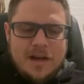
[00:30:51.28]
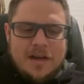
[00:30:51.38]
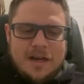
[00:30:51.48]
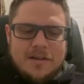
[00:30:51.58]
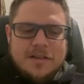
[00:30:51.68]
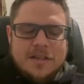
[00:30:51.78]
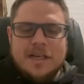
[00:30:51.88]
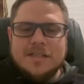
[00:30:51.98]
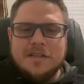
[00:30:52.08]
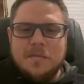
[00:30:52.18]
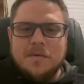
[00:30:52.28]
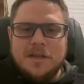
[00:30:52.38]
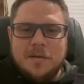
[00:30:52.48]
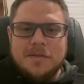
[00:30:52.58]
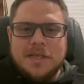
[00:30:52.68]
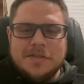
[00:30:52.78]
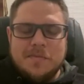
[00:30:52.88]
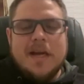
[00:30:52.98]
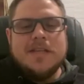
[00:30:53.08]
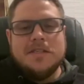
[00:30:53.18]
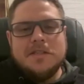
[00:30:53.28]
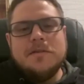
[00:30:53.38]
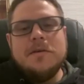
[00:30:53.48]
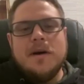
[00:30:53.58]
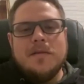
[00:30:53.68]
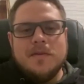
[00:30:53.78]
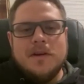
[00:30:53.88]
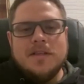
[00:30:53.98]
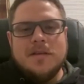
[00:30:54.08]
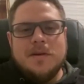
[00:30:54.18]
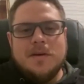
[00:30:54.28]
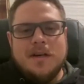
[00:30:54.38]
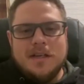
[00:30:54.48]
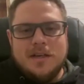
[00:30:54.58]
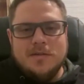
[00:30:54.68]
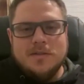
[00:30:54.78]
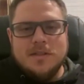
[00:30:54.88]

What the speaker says: I'll hook you guys up with a couple DH Magic. You can go have fun. Let me know how it goes.